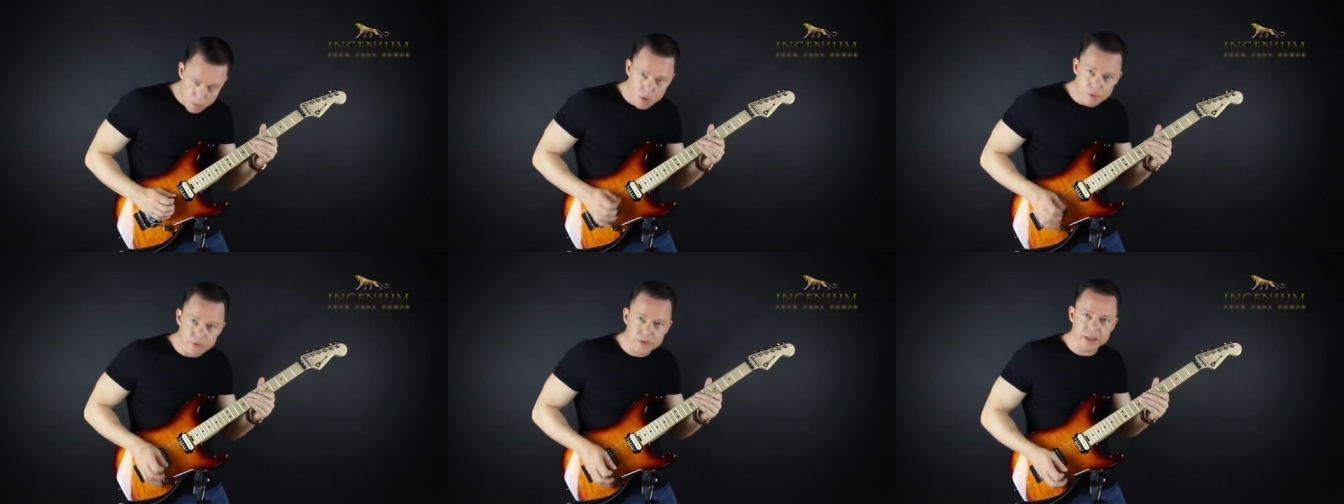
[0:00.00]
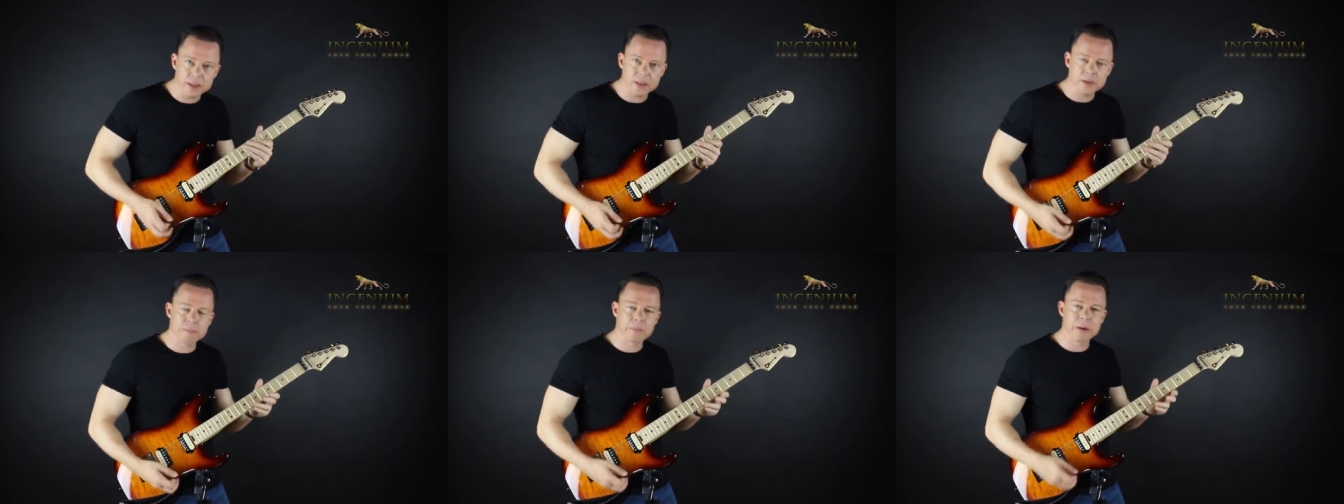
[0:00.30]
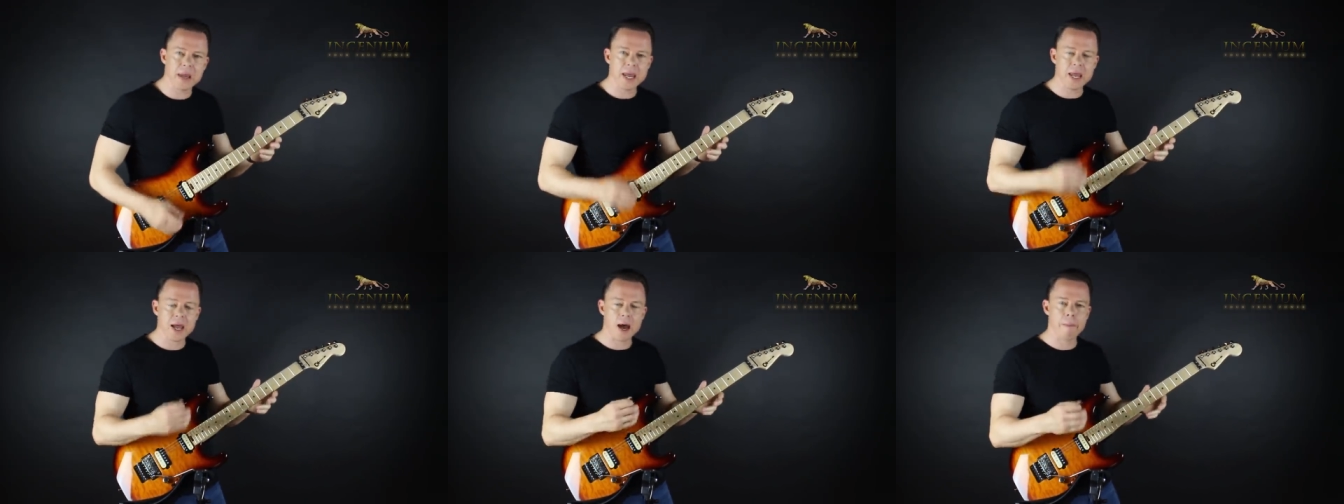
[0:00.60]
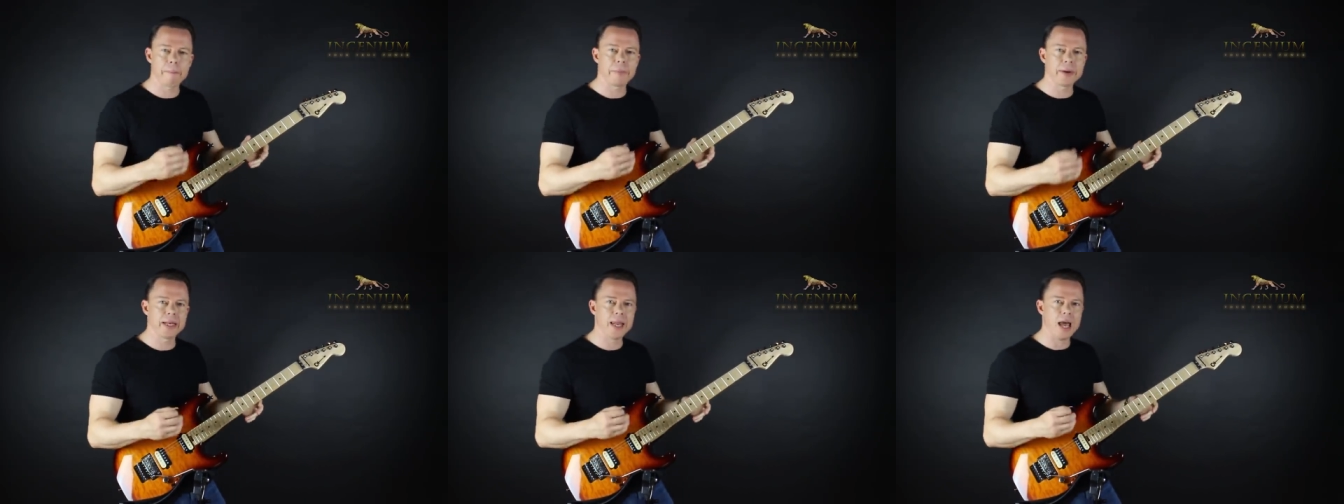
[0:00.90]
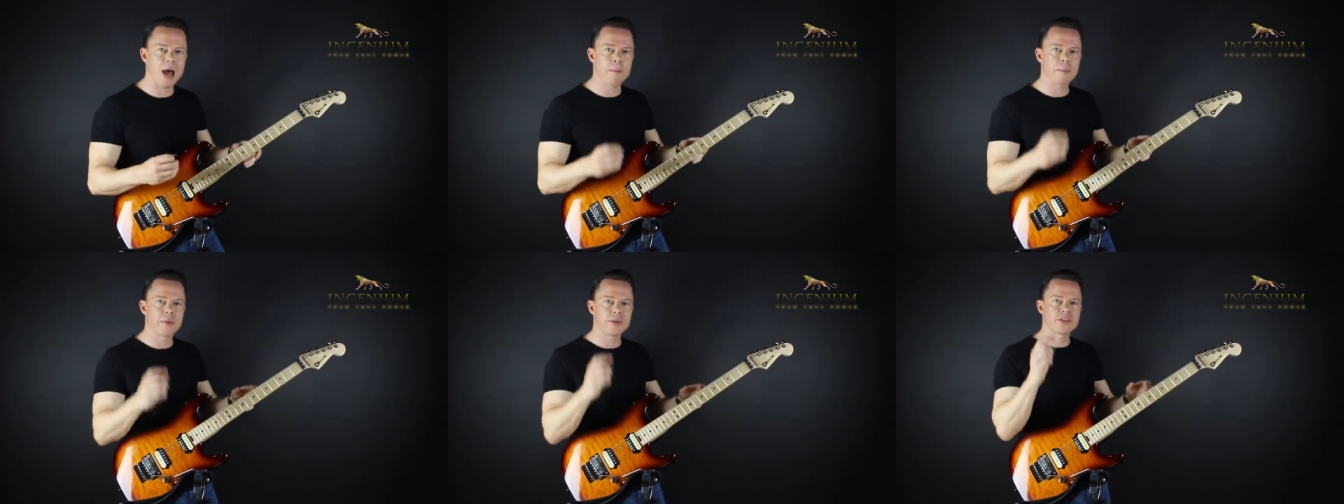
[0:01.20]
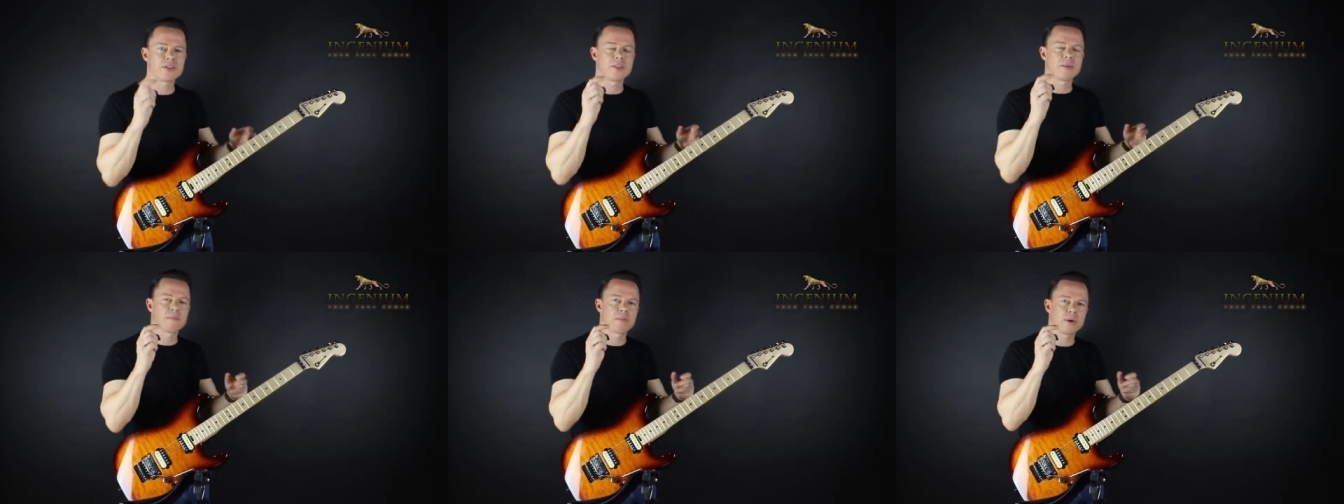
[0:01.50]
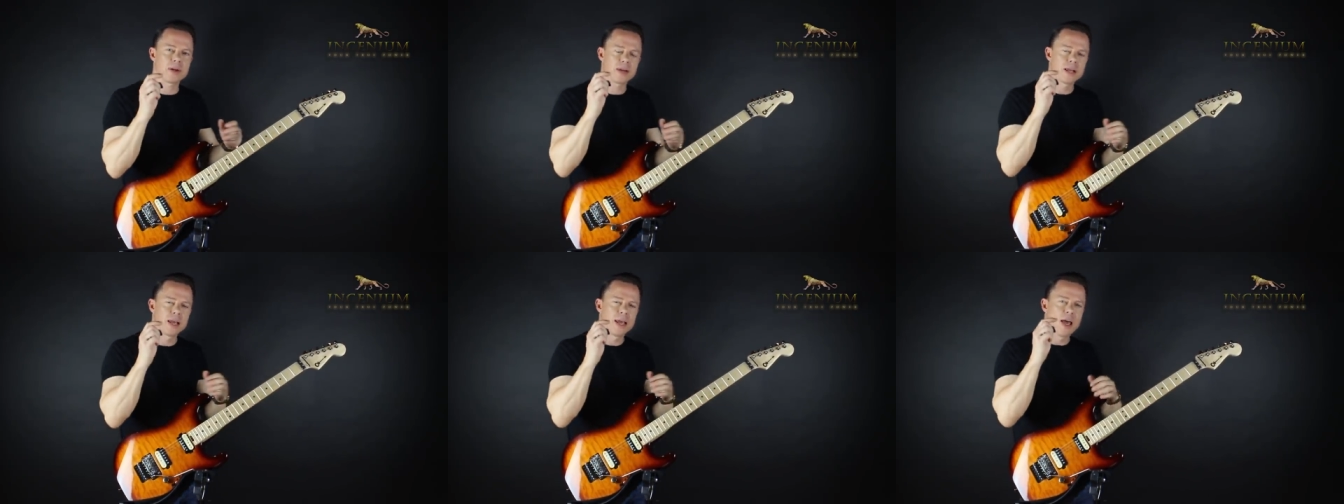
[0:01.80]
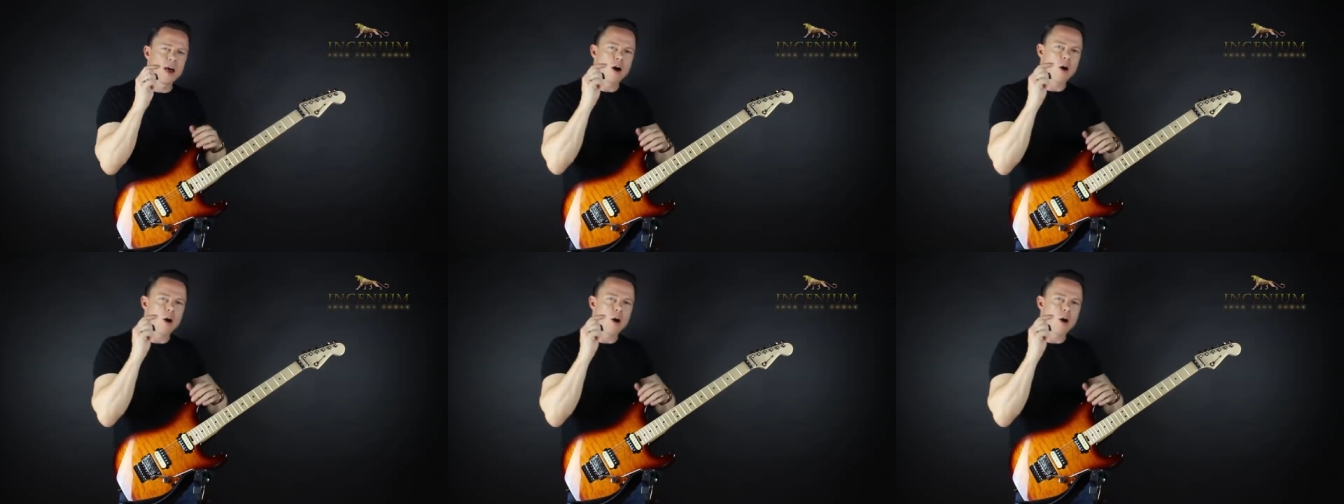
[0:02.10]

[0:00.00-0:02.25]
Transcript: moving the pick up and down, but but